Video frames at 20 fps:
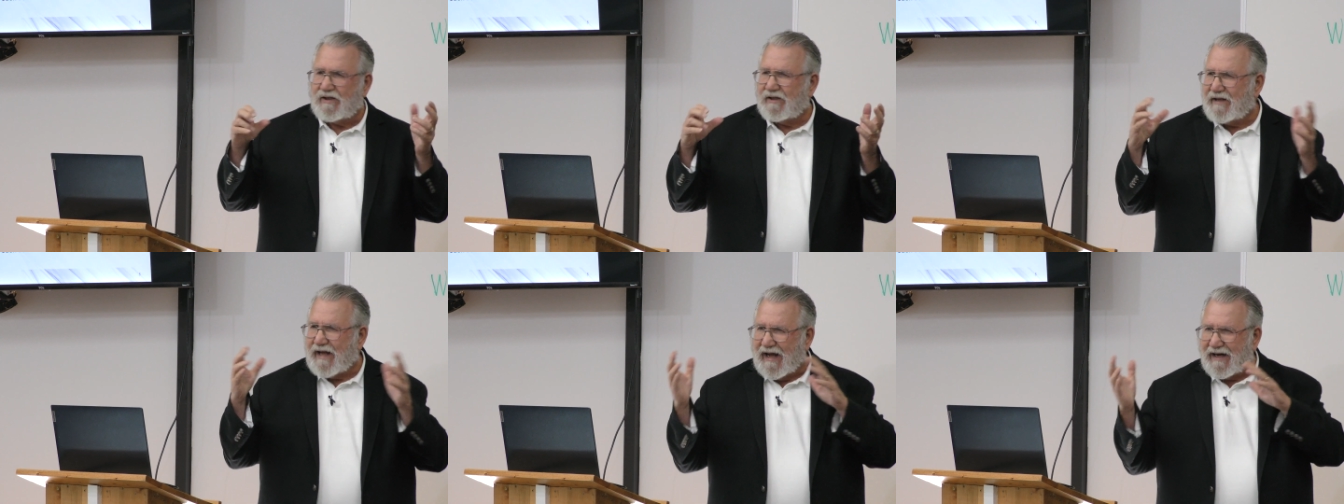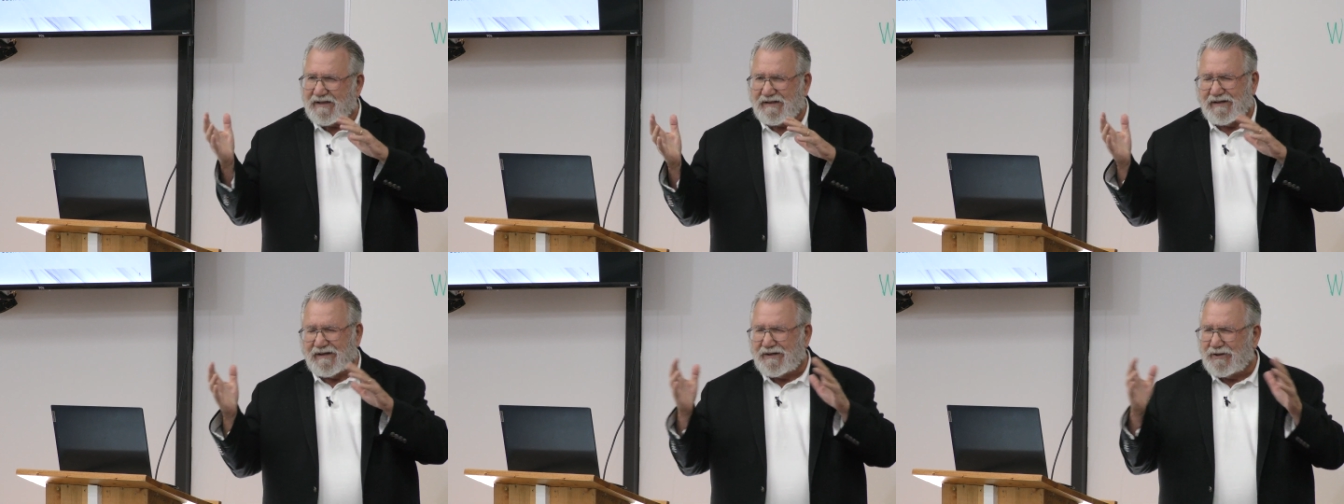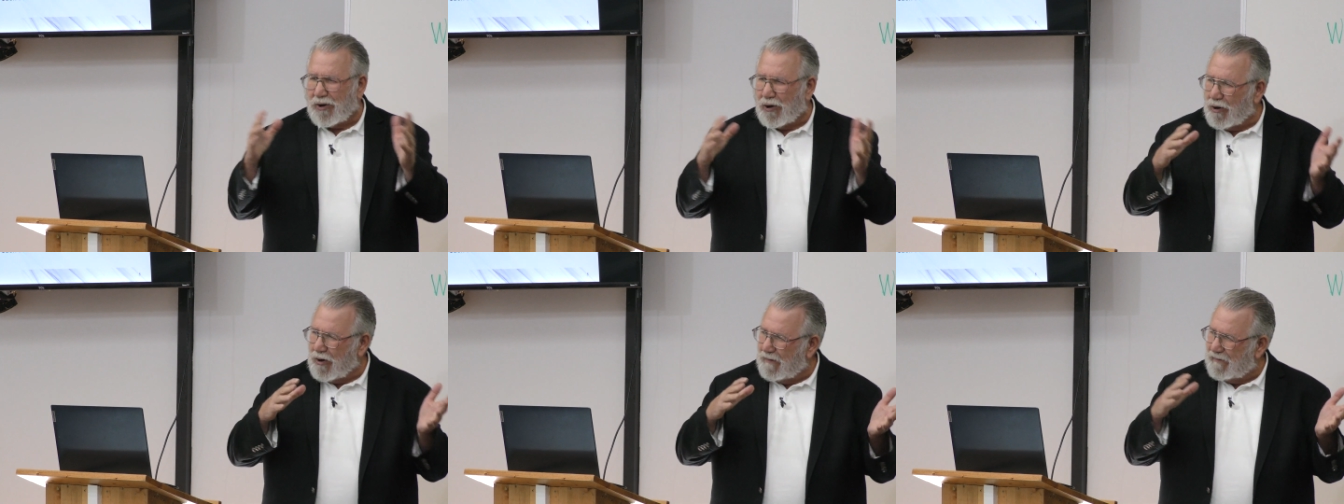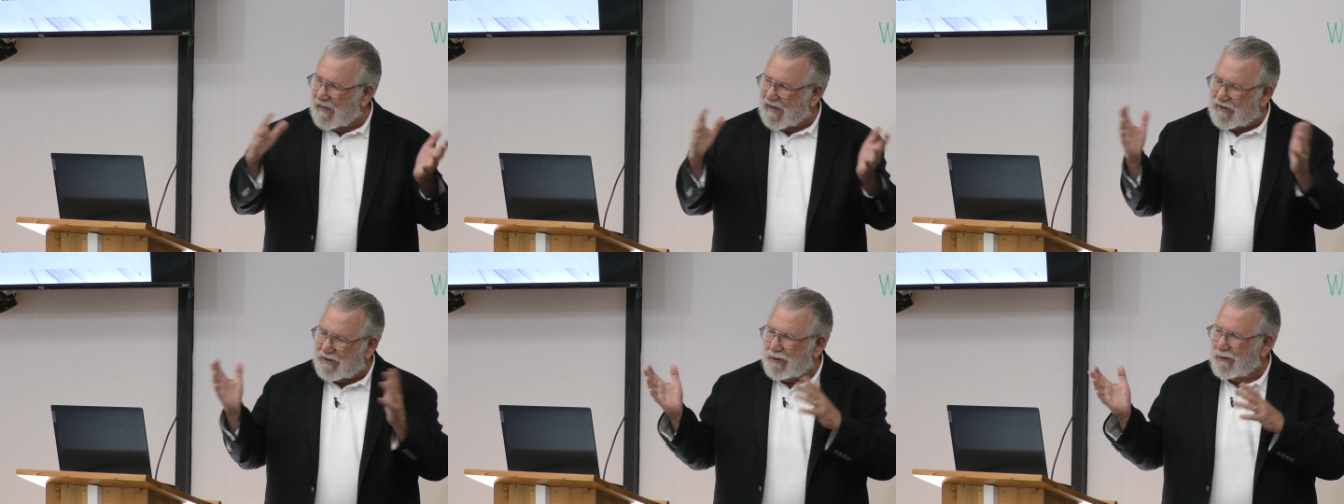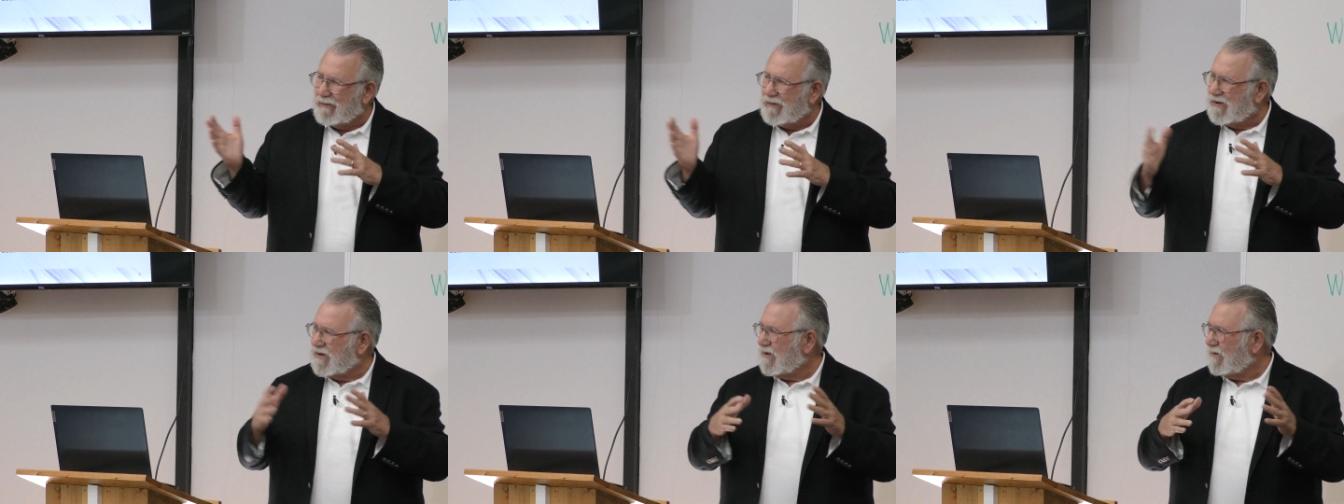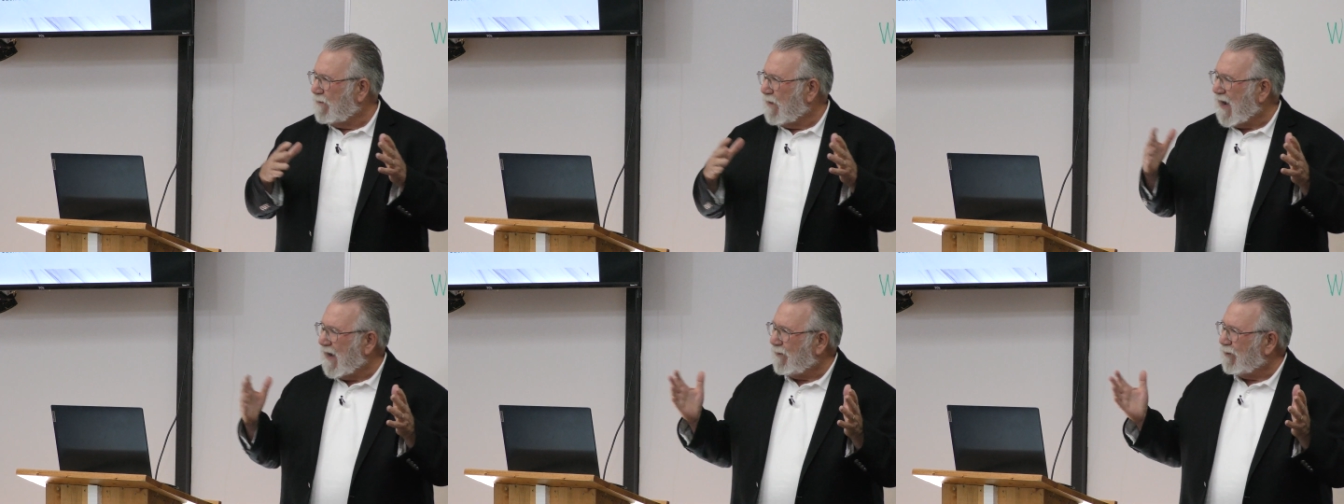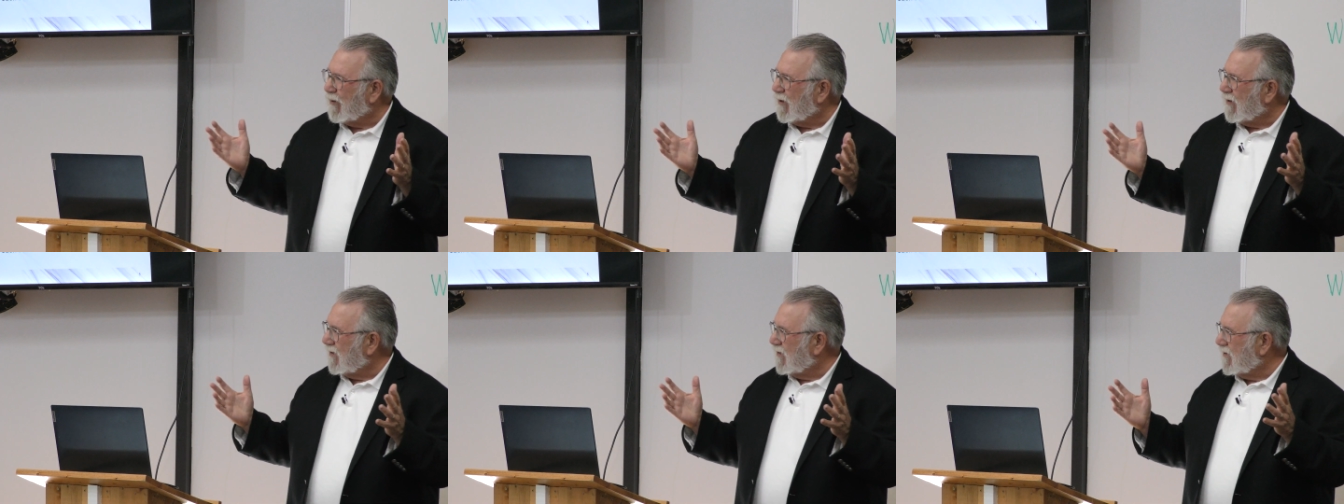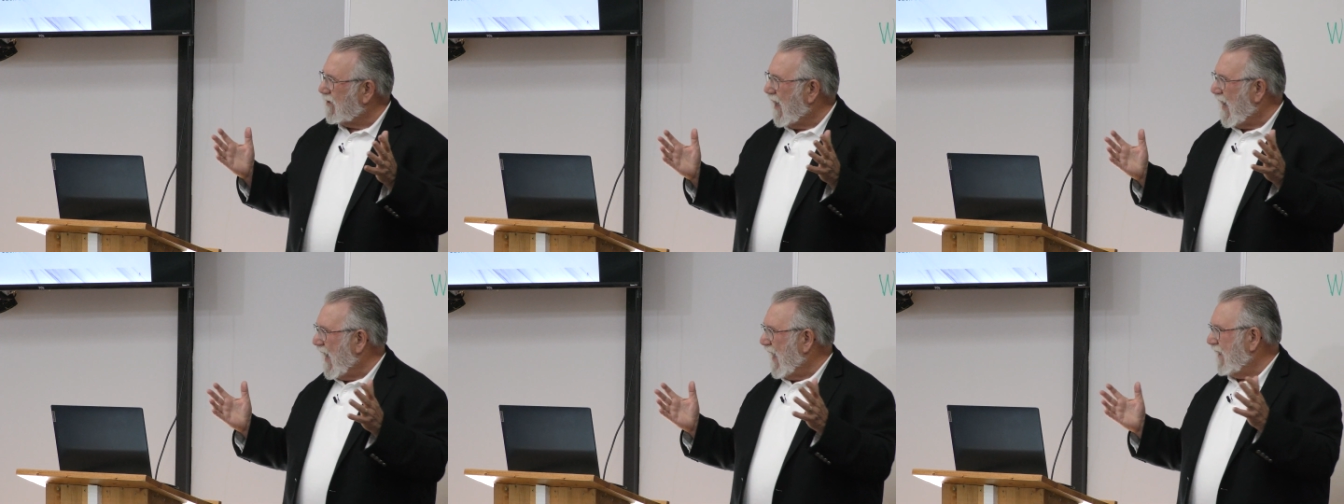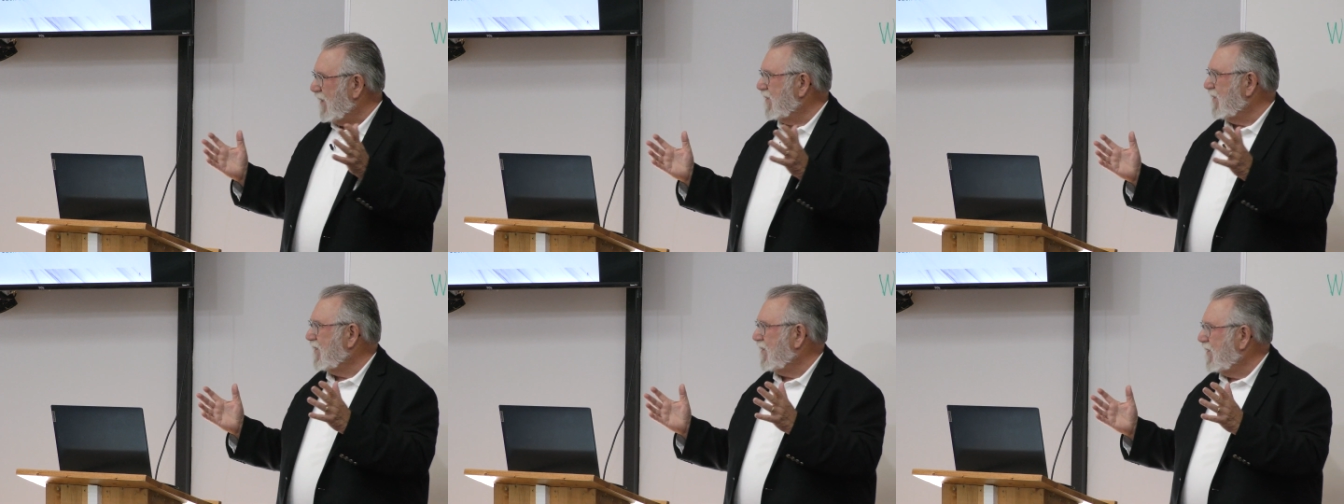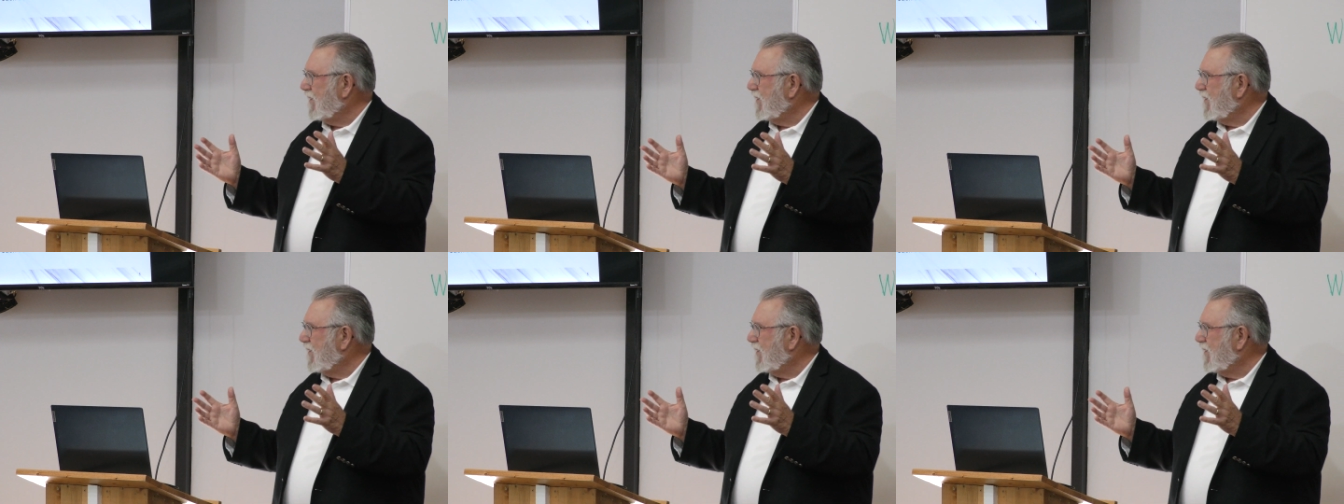and that's the term that's used in the Bible a lot.